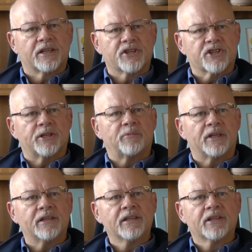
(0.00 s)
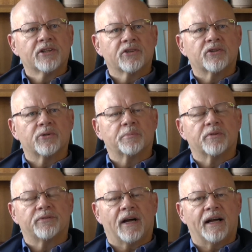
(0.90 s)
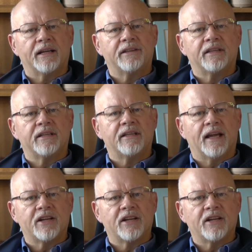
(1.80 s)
someone to provide the